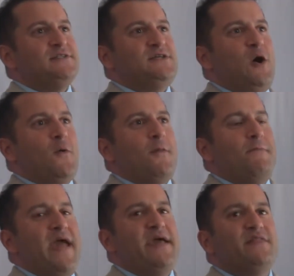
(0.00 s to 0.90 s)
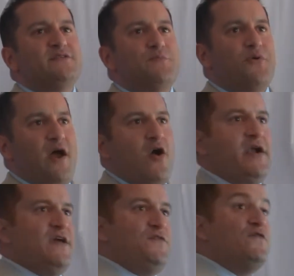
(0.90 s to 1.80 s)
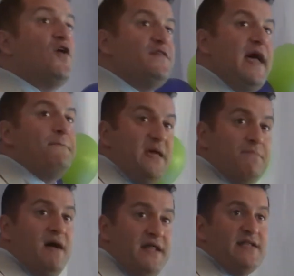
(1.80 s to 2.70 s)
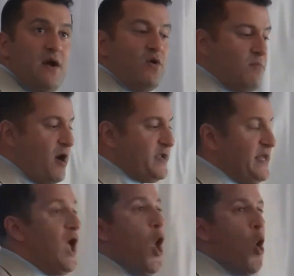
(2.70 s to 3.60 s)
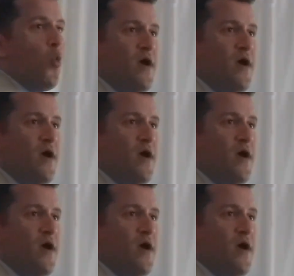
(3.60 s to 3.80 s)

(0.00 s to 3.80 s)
So making this a priority, if you've heard that big money network marketing,